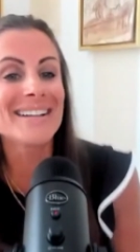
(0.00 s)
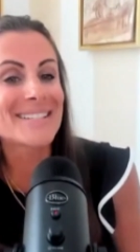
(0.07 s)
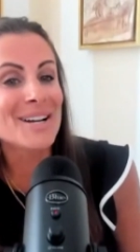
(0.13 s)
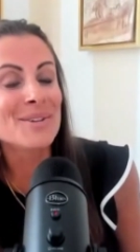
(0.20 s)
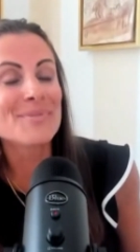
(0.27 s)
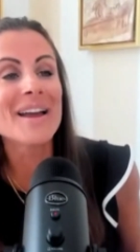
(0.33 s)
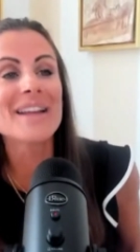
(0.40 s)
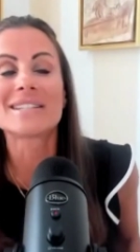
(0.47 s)
I
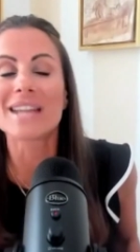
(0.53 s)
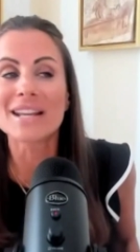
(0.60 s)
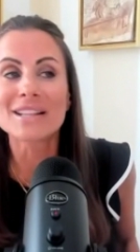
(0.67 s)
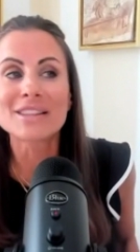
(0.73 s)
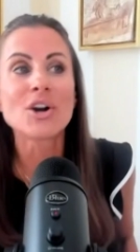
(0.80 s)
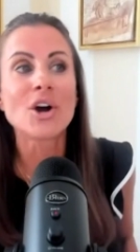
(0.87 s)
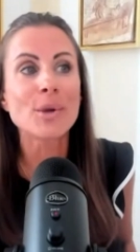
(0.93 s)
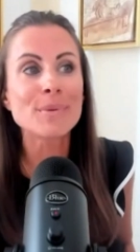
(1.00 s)
tell men, take
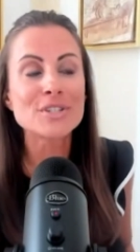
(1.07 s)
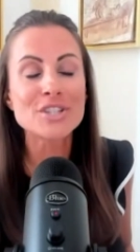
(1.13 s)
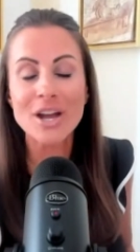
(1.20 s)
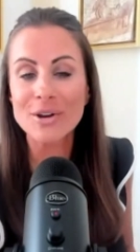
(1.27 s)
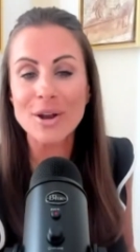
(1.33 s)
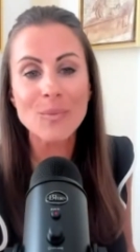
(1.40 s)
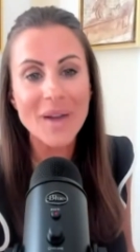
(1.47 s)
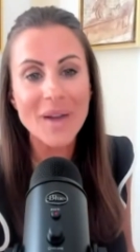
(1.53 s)
the garbage
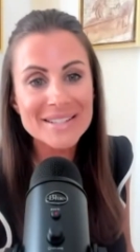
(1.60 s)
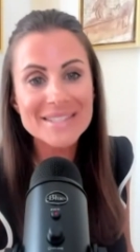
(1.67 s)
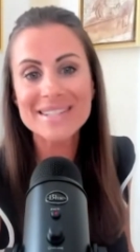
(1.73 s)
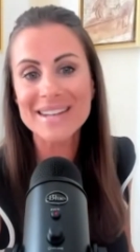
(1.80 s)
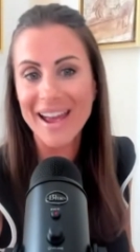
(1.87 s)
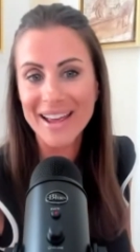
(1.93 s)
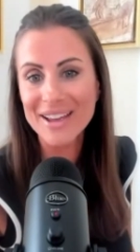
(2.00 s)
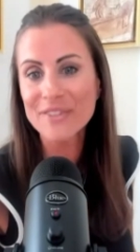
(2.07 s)
out on
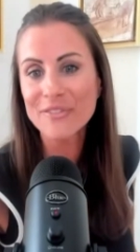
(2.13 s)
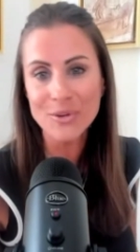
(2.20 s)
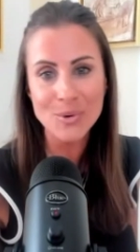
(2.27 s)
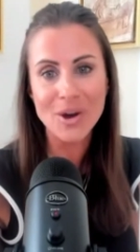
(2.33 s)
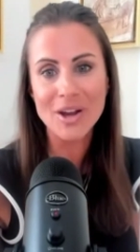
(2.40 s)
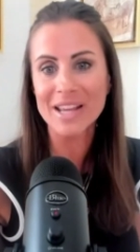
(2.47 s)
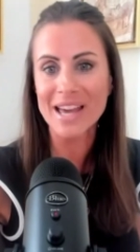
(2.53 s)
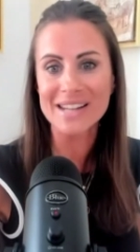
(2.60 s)
Wednesday if you
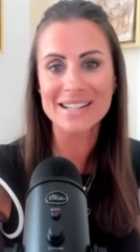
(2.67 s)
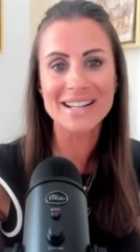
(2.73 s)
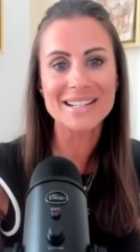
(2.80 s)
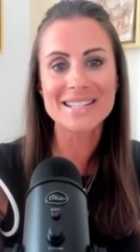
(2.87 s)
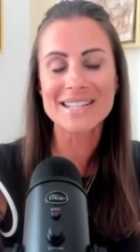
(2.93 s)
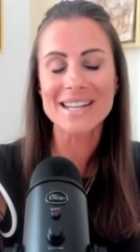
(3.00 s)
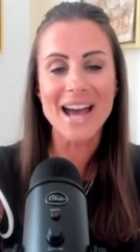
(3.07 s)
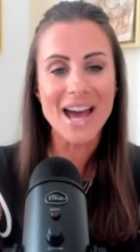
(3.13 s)
want to get it
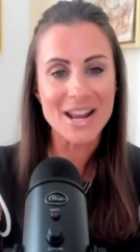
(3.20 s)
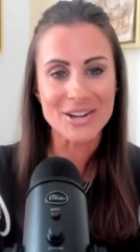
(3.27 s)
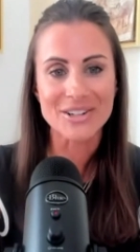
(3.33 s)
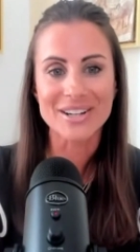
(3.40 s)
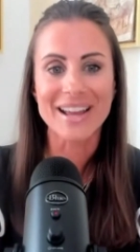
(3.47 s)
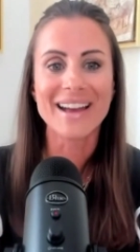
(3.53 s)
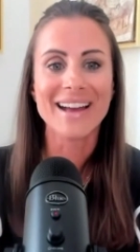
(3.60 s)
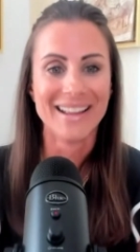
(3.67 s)
on
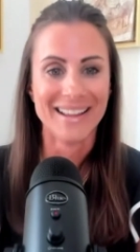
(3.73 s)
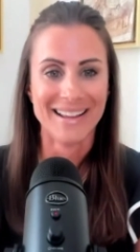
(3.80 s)
Saturday.